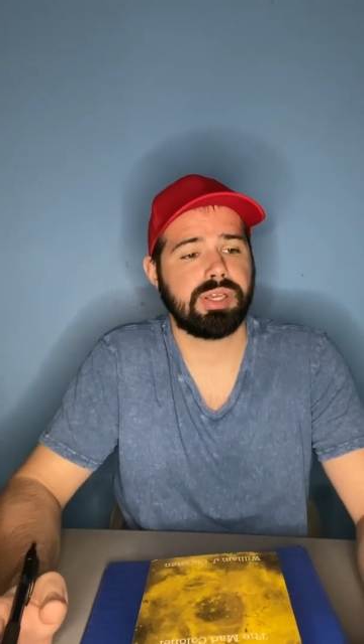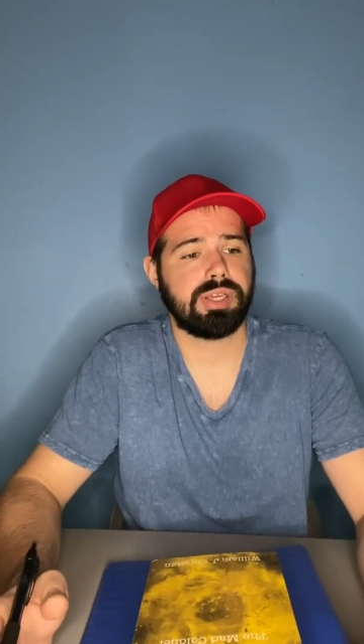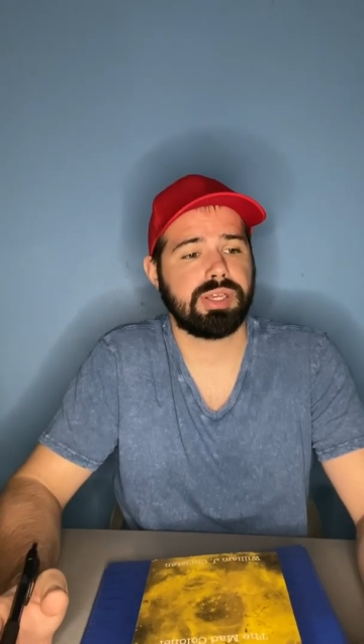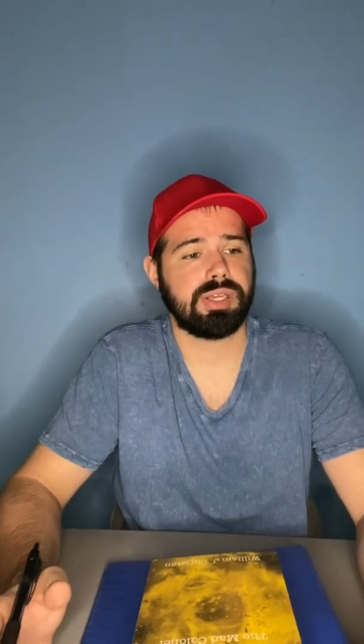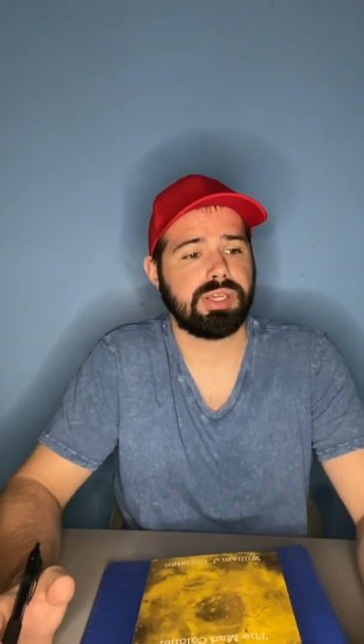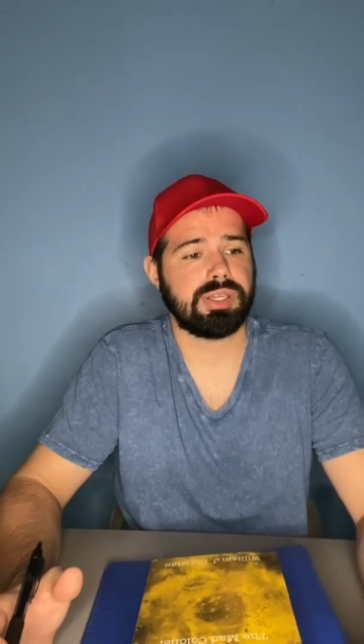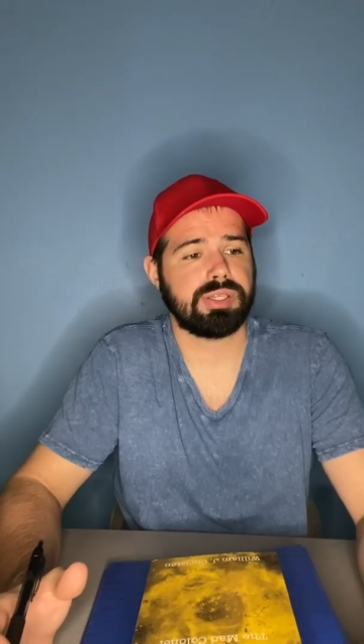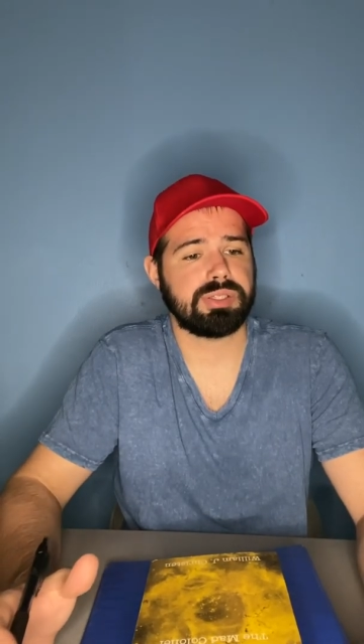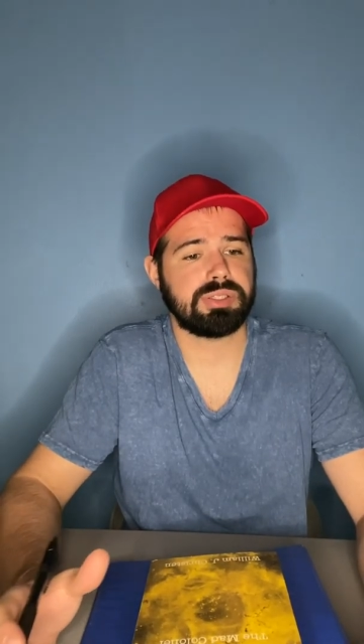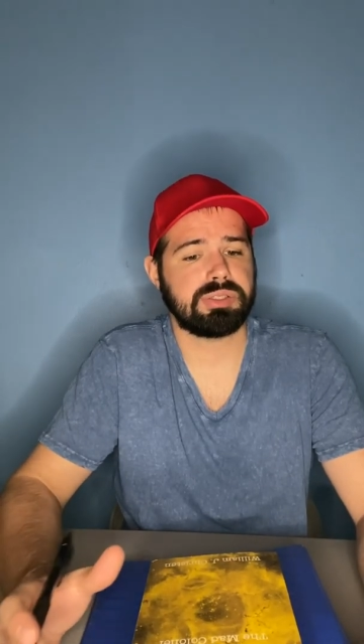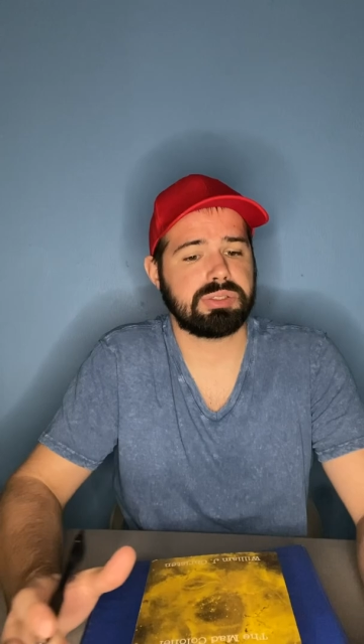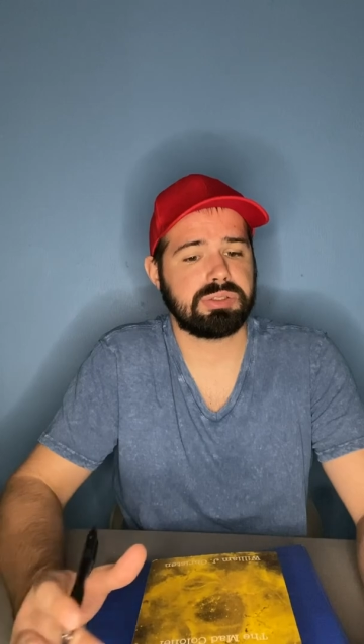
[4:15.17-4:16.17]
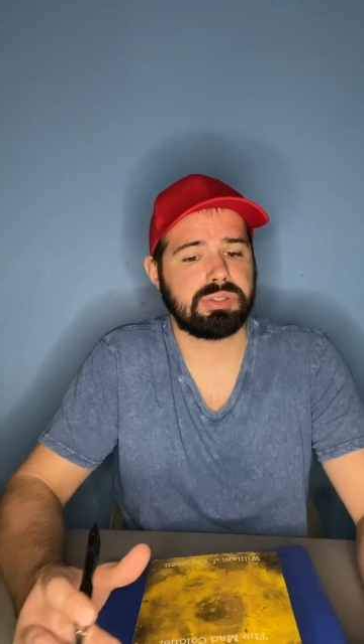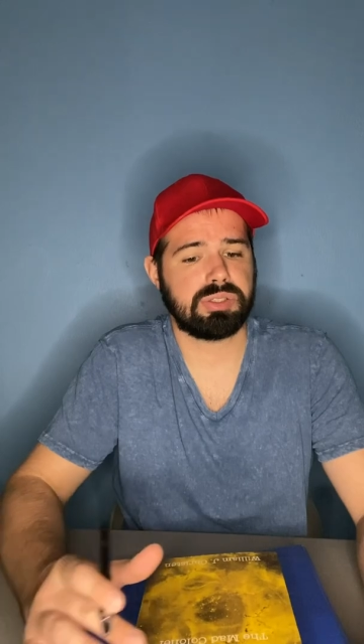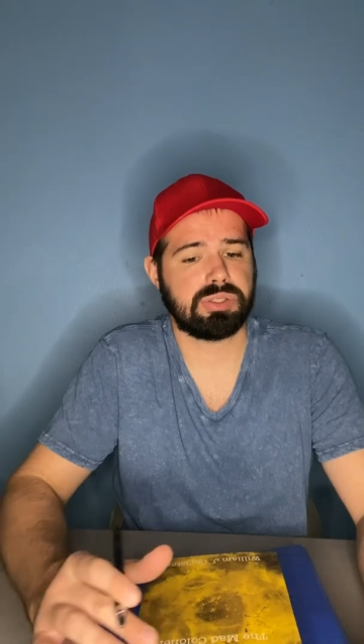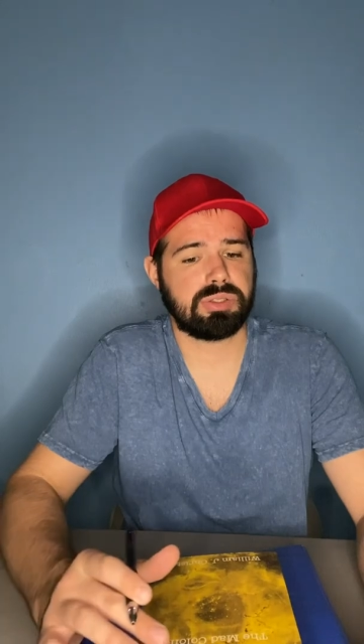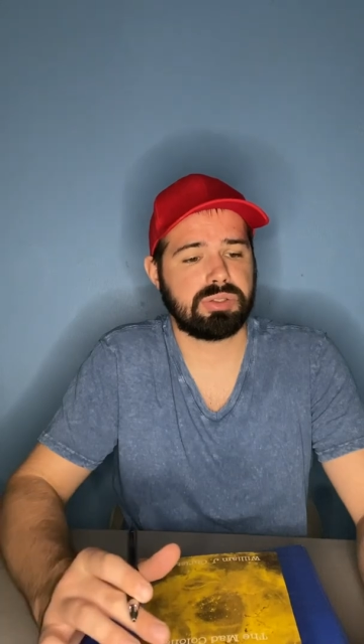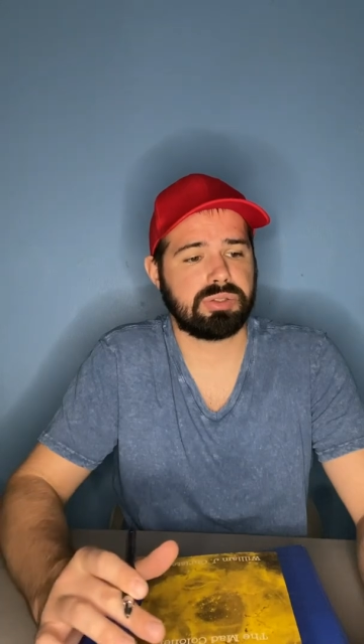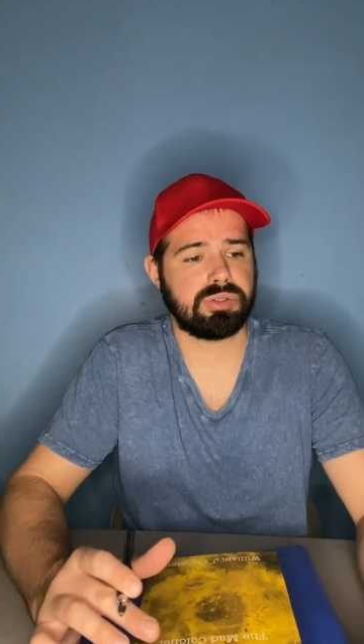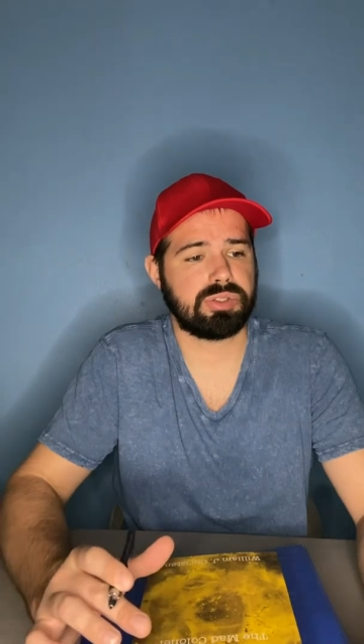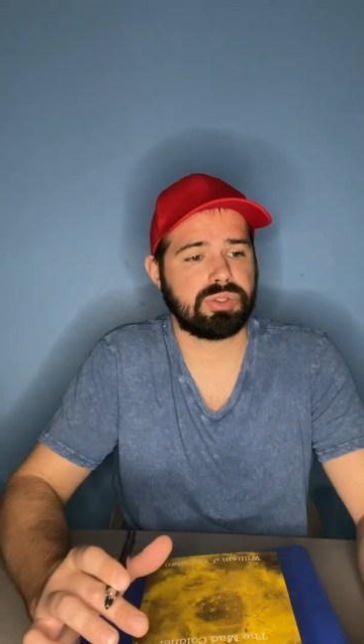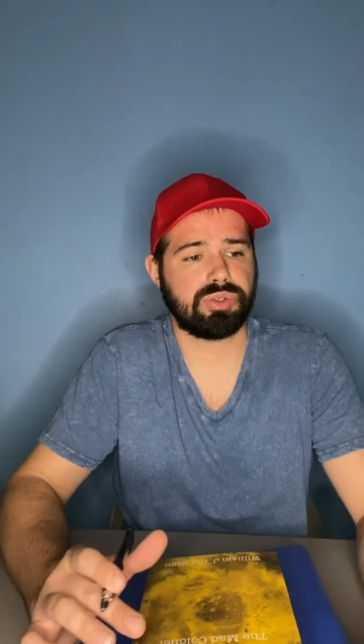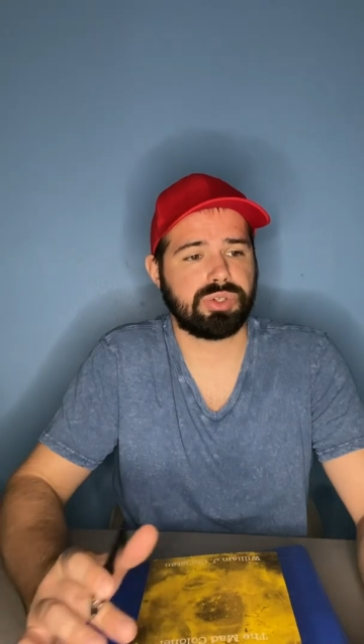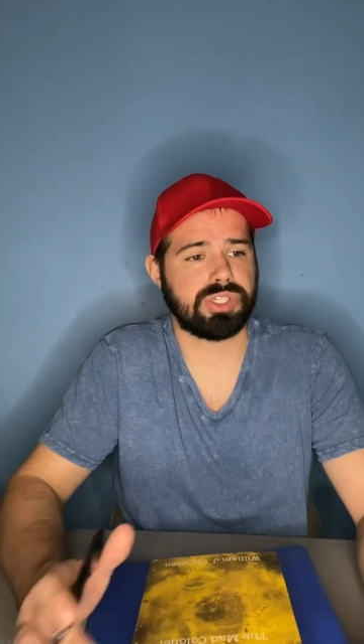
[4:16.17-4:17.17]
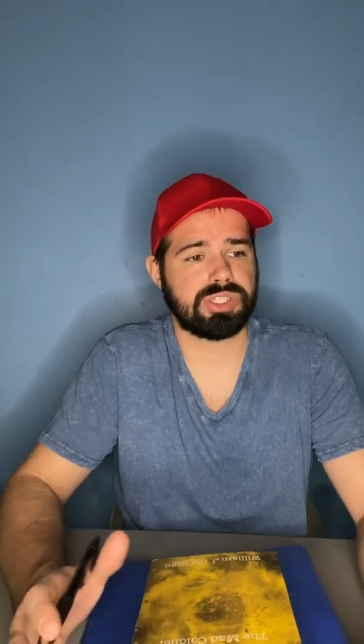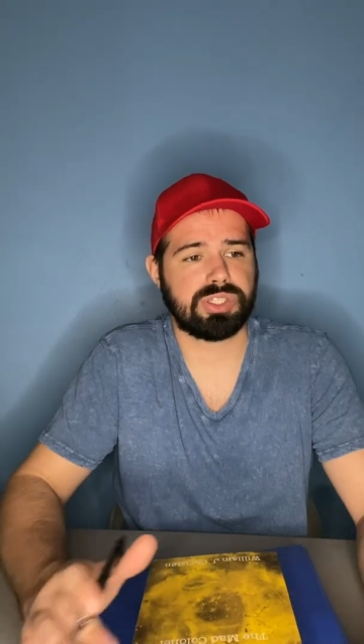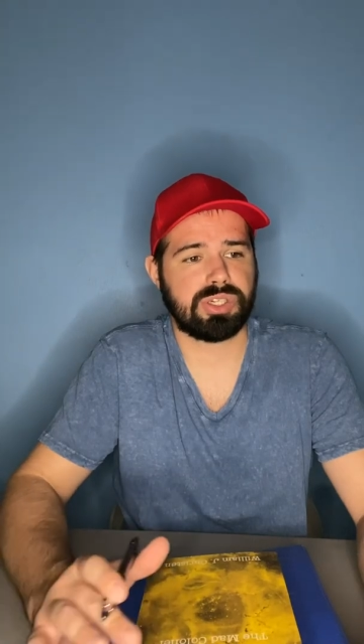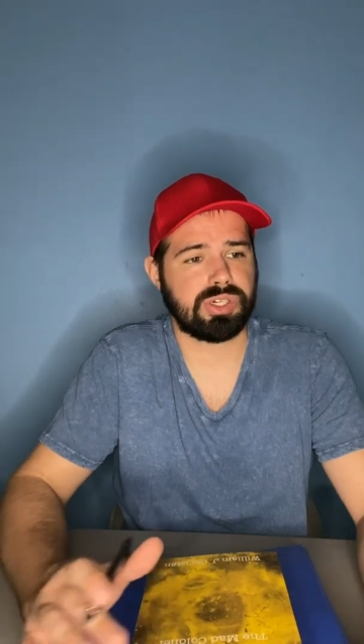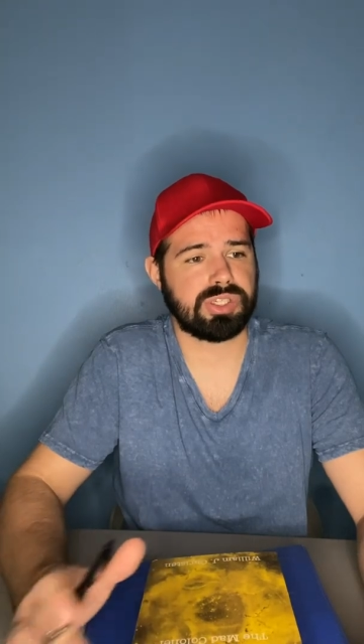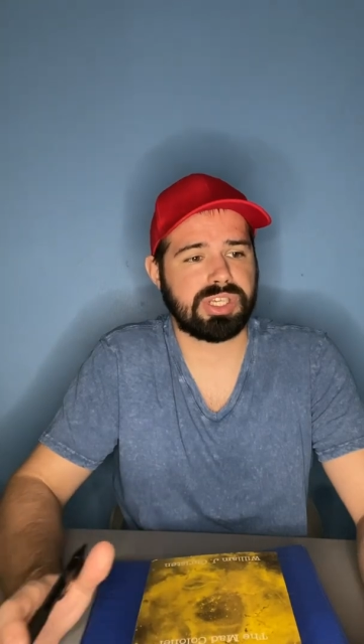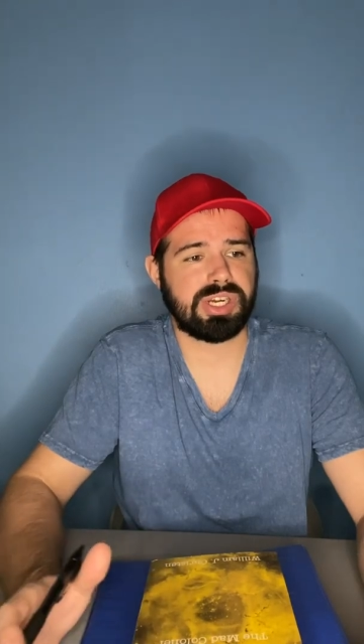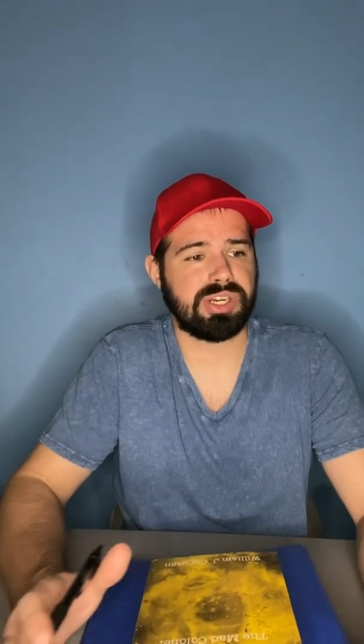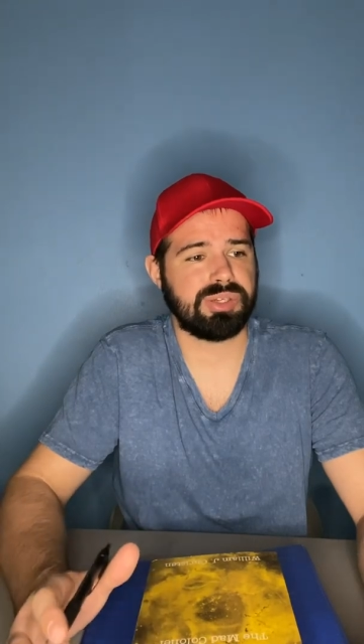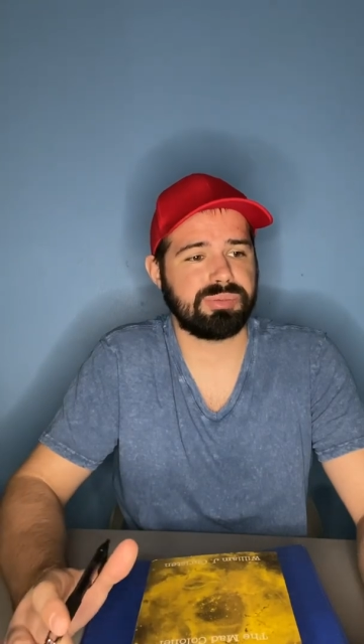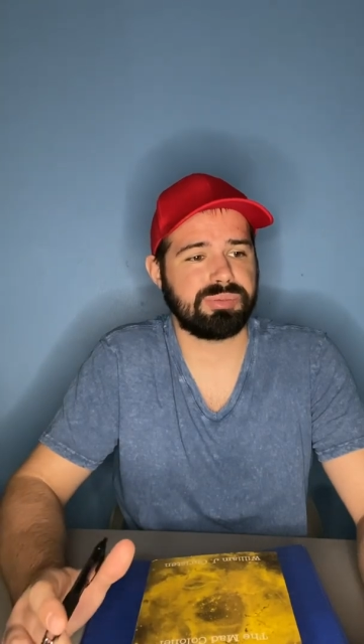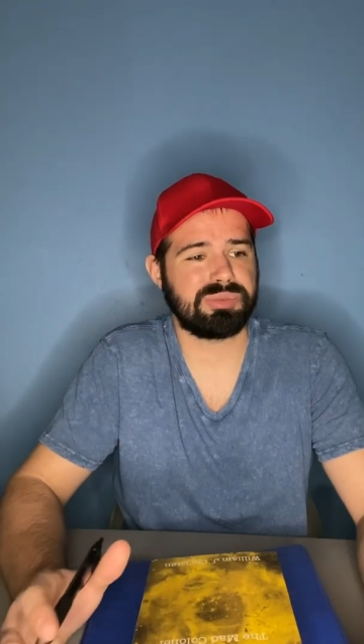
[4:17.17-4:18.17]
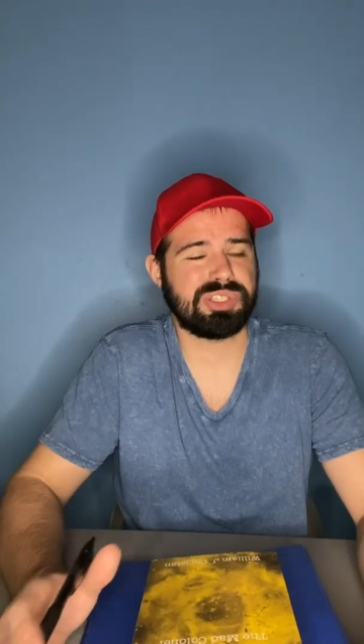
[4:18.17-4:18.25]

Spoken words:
And Chris starts kind of